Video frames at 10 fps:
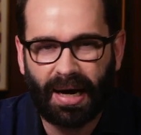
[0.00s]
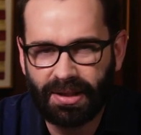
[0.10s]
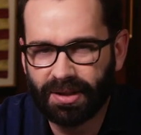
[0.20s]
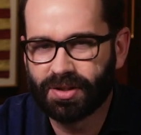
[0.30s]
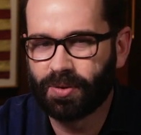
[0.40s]

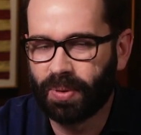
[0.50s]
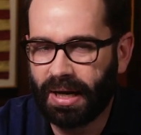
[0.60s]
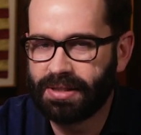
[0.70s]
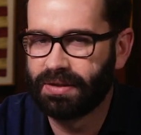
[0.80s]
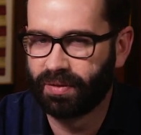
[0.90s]
I think this
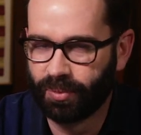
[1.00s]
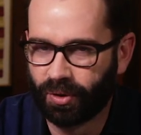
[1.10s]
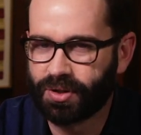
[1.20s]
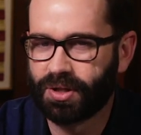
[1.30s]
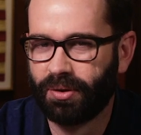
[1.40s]
applies even
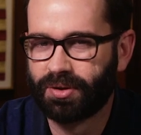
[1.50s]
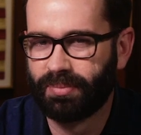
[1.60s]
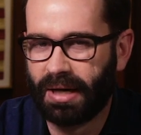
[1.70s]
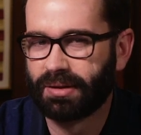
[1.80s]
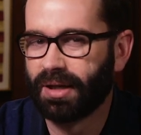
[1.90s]
more so to
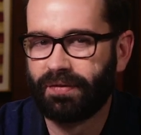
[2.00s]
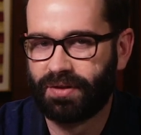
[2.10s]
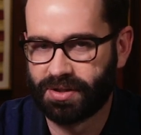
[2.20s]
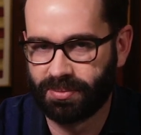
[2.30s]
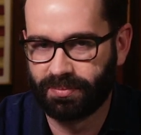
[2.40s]
modern
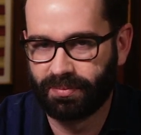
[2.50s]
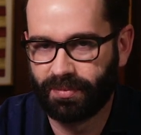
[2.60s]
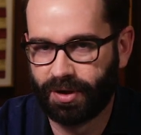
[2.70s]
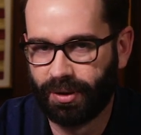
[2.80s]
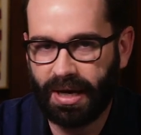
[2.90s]
leftism,
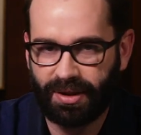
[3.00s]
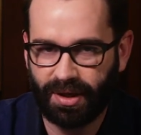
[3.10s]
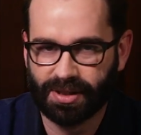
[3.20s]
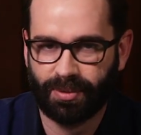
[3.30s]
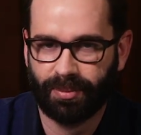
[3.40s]
though
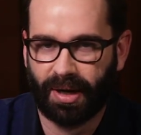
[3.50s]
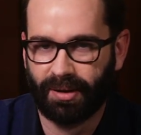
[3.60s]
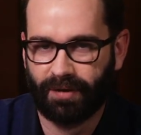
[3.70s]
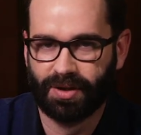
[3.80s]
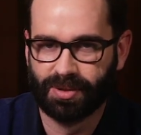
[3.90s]
atheism and
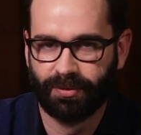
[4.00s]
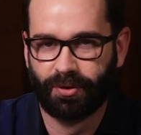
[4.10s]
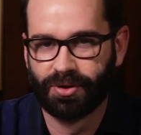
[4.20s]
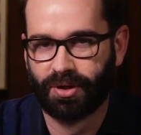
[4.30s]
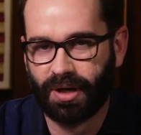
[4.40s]
modern leftism, of
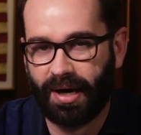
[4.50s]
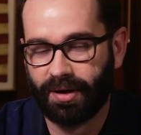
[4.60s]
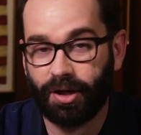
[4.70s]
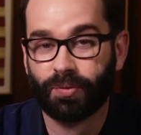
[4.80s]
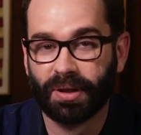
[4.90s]
course, are
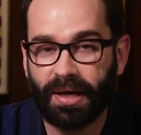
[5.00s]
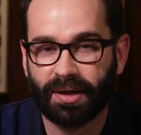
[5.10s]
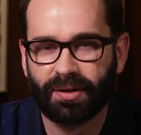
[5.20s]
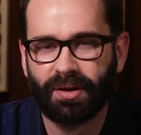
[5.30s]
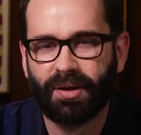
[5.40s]
not
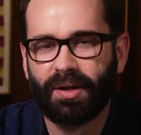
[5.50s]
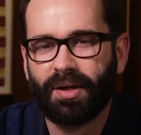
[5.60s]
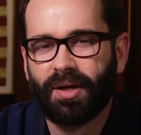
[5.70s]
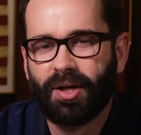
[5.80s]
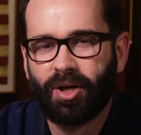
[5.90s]
unrelated.
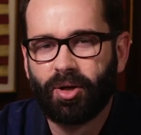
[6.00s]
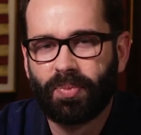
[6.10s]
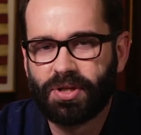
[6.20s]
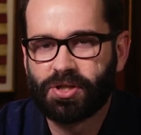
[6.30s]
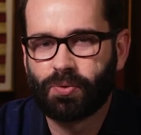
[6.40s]

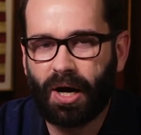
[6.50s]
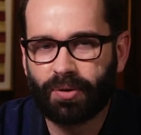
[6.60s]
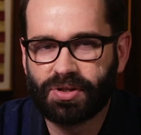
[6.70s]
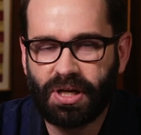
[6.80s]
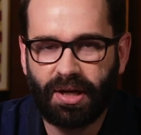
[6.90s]
But this is why
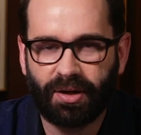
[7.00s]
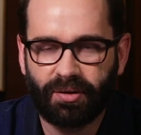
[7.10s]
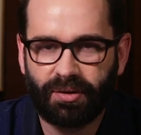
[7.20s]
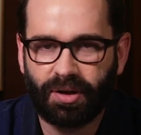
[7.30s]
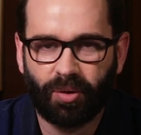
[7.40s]
we're
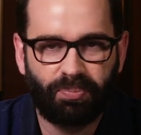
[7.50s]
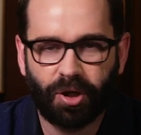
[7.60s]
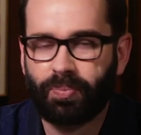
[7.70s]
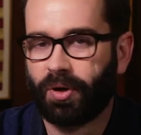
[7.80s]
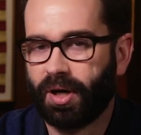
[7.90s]
seeing,
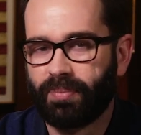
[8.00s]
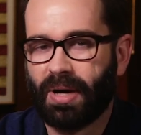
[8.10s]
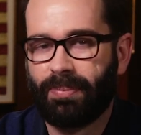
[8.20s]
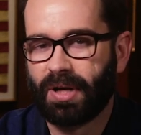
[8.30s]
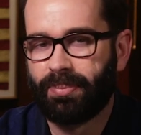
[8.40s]
book burning
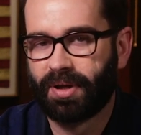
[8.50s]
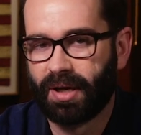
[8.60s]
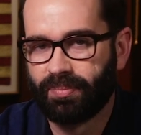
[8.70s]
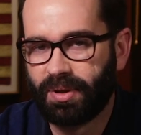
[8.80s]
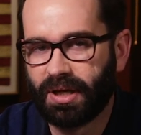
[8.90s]
popping up
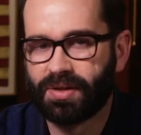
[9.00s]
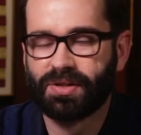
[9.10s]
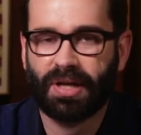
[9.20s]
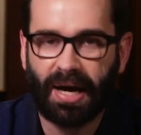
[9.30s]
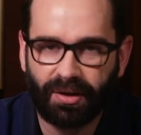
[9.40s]
again,
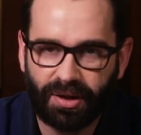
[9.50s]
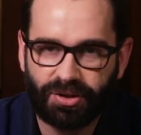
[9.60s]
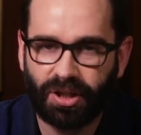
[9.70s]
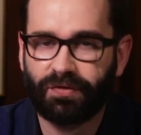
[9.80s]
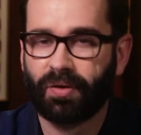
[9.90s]
because
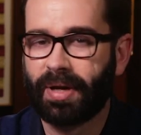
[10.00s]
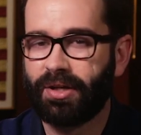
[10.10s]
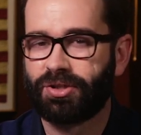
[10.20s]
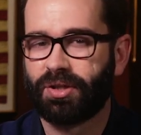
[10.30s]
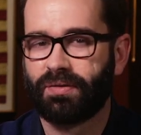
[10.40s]
knowledge,
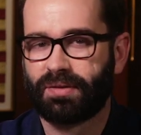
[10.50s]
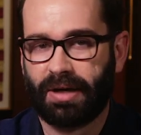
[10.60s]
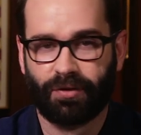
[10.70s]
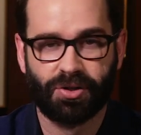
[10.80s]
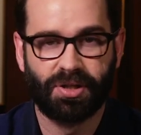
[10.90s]
information,
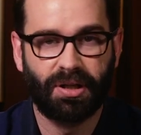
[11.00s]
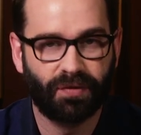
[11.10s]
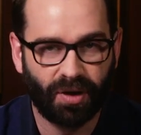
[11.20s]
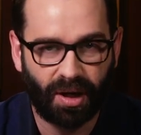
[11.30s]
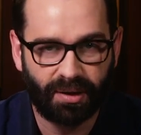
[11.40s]
diversity
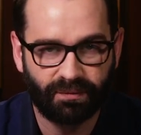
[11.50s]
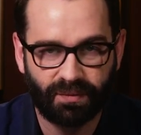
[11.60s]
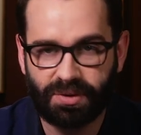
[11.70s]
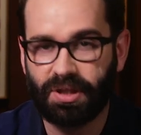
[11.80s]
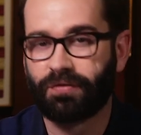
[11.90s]
of thought,
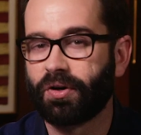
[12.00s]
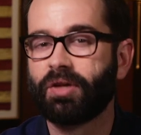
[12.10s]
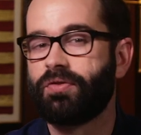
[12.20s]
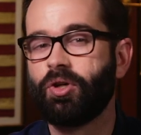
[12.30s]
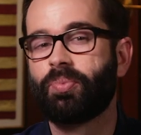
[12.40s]

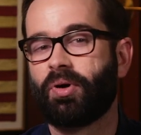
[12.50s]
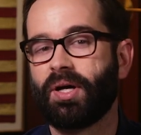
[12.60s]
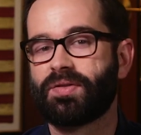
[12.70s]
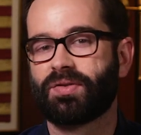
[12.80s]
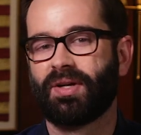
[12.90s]
differing
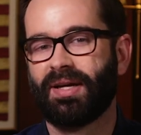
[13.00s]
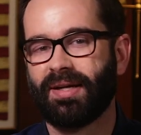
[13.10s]
viewpoints,